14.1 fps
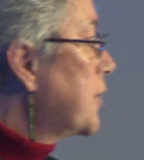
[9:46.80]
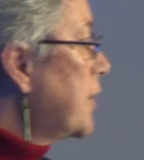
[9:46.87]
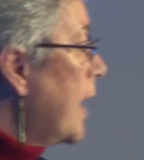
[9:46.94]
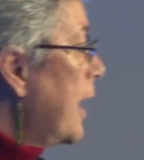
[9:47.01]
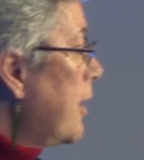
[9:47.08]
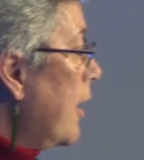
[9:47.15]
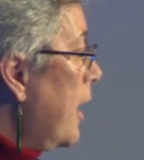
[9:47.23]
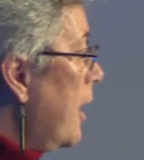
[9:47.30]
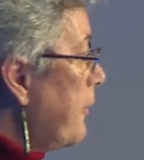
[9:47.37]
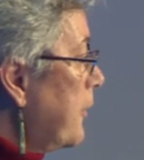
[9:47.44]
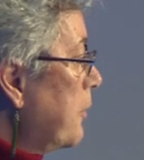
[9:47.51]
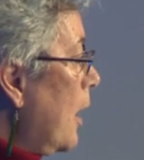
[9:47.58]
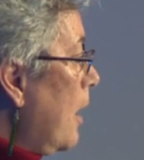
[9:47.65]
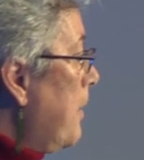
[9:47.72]
date,
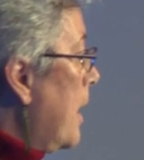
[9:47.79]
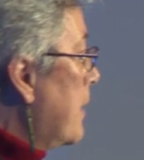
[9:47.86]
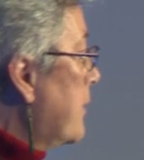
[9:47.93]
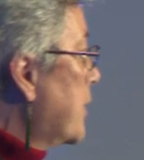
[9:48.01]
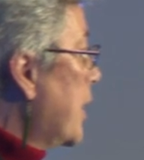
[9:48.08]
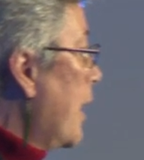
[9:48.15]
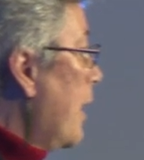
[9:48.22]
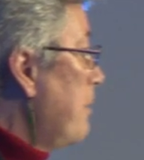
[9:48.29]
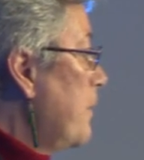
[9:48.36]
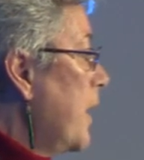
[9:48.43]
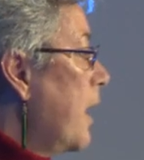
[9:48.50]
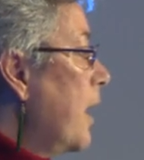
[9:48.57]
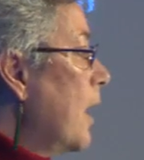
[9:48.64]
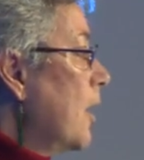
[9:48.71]
I'm out of time,
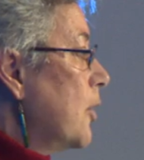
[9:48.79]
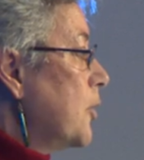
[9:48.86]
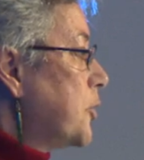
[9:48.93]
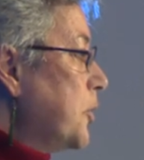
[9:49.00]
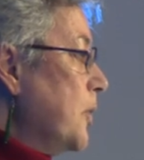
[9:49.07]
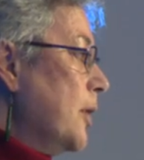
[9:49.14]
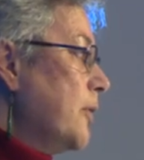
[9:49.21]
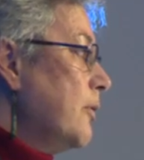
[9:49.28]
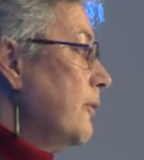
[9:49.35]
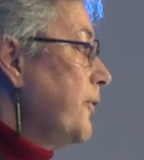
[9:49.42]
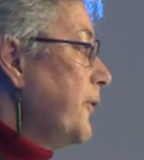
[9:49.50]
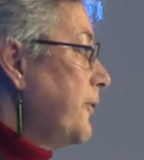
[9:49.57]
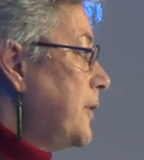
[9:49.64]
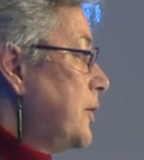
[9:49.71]

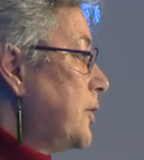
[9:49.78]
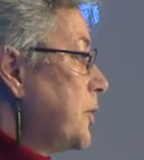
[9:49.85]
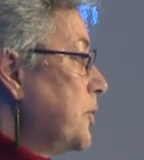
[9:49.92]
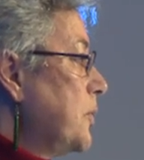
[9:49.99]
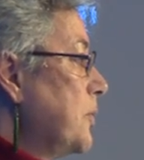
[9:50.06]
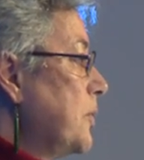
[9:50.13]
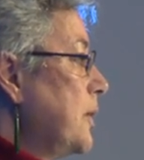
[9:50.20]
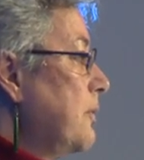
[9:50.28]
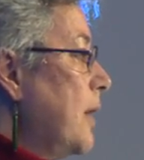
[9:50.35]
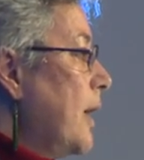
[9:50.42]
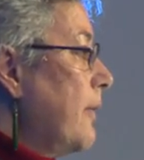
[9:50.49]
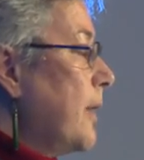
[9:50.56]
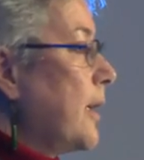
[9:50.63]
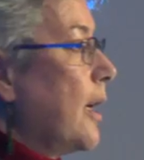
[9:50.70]
252 hui
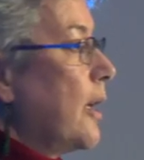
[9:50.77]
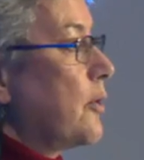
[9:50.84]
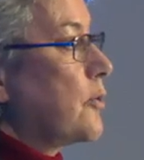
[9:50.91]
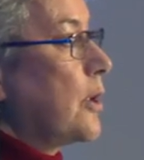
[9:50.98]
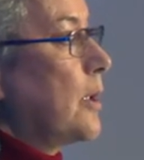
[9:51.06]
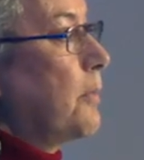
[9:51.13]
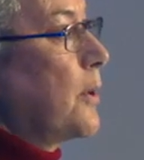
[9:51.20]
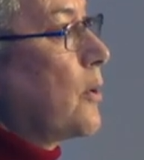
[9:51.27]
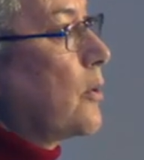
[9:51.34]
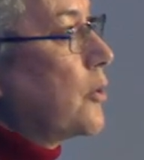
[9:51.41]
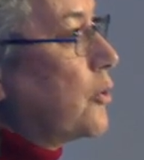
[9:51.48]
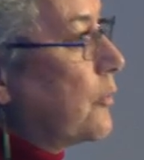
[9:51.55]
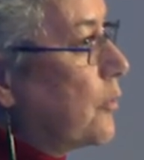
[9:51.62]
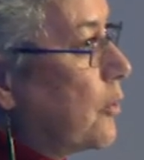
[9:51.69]
around the country,
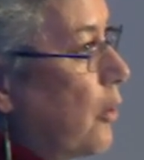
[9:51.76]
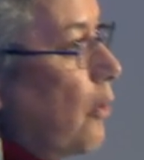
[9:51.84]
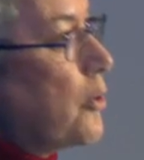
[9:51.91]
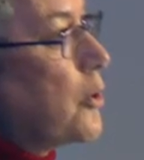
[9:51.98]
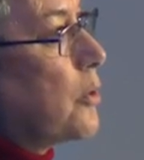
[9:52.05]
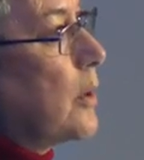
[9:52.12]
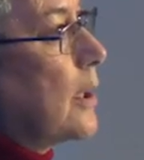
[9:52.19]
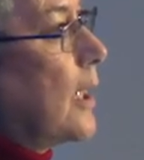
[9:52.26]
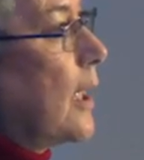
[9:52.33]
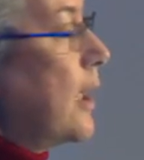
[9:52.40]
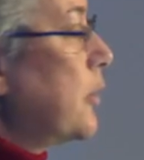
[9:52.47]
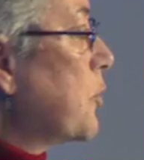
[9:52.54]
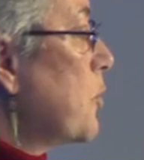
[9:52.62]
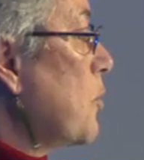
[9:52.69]
because you've got to
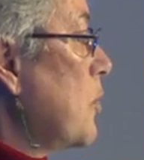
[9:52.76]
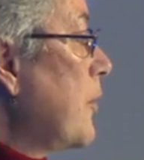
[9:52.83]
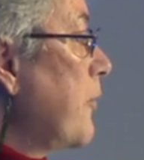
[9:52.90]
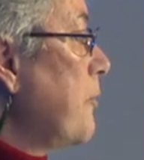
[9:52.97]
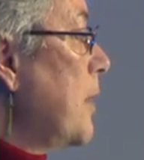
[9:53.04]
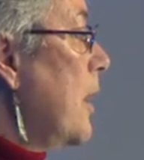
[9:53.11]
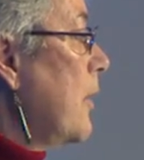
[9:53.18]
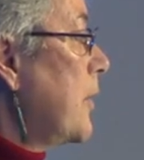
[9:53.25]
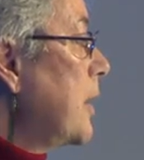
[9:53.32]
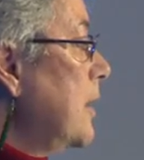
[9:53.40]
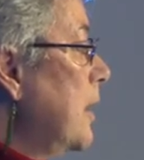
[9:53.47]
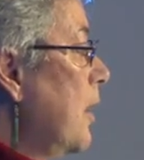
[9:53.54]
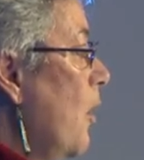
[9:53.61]
engage all of Māori.